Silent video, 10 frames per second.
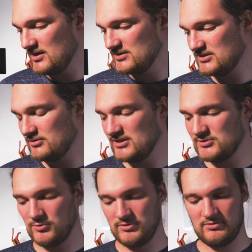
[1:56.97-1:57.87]
So
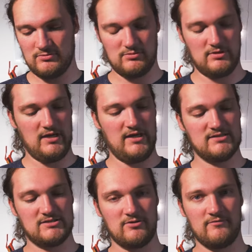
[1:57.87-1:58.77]
this one
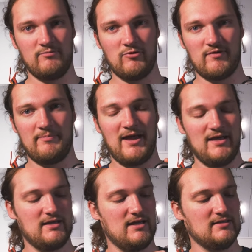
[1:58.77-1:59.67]
is sort of more of a
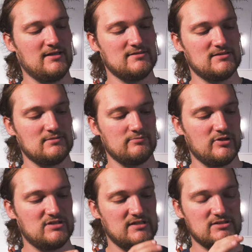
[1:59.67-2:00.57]
pancake lens,
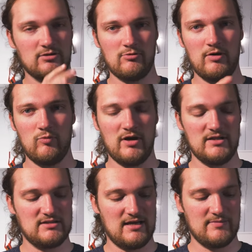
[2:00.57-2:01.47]
but it's got quite a
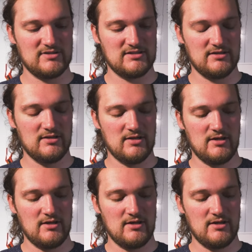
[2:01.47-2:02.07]
wide diameter,